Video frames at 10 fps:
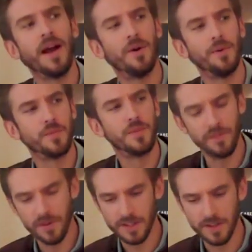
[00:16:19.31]
how
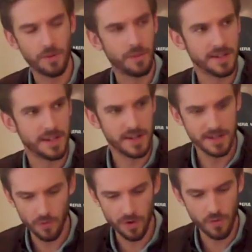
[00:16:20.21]
diverse and complex that
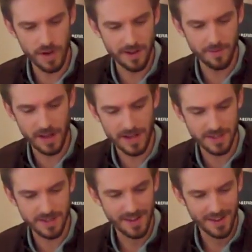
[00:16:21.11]
is and what a weird
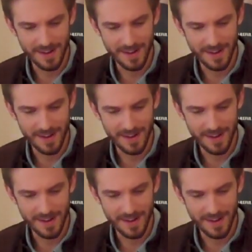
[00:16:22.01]
place...